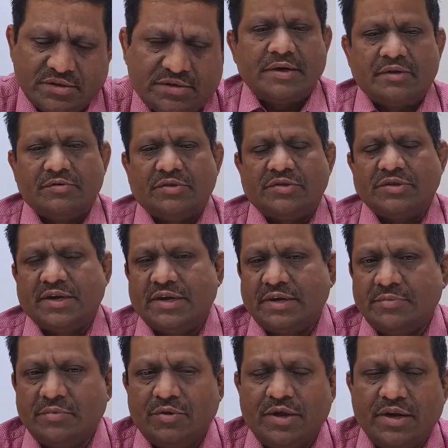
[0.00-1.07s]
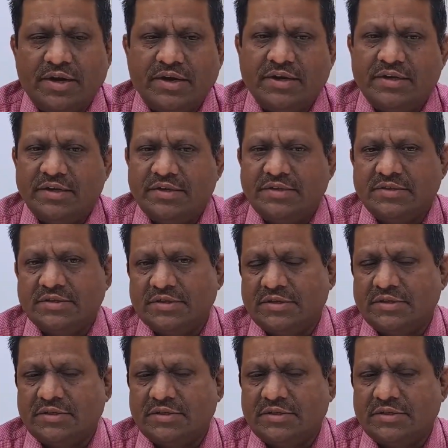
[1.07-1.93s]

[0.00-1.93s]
Coming to the second modality is